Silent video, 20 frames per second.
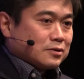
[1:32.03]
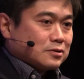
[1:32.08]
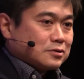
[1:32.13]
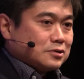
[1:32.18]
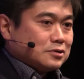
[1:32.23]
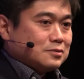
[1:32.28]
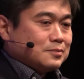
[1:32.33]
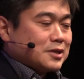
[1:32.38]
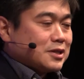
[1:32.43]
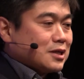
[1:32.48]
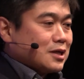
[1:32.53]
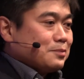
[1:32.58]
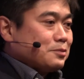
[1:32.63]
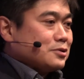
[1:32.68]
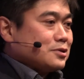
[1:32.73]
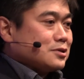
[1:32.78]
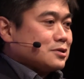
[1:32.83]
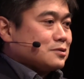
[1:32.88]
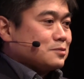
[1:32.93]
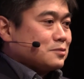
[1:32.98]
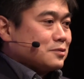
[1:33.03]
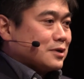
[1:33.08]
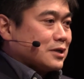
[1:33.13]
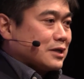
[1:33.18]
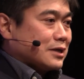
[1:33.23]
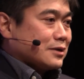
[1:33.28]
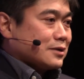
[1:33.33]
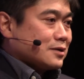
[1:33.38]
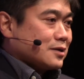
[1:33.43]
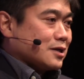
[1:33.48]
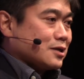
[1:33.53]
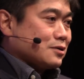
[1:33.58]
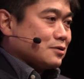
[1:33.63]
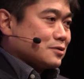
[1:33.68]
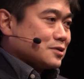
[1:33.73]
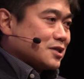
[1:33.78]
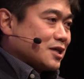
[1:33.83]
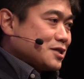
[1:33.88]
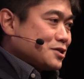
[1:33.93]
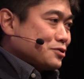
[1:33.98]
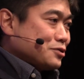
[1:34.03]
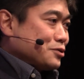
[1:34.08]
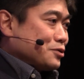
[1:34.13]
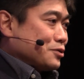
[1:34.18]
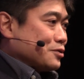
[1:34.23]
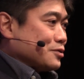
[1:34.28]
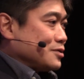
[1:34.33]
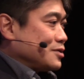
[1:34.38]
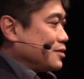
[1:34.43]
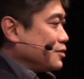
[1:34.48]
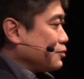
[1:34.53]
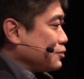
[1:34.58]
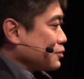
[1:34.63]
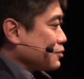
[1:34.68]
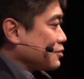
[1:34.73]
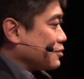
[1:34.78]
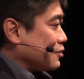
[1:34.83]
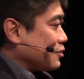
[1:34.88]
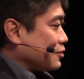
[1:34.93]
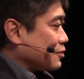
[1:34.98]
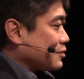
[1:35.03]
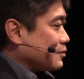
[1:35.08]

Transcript: of the presentations. And for the new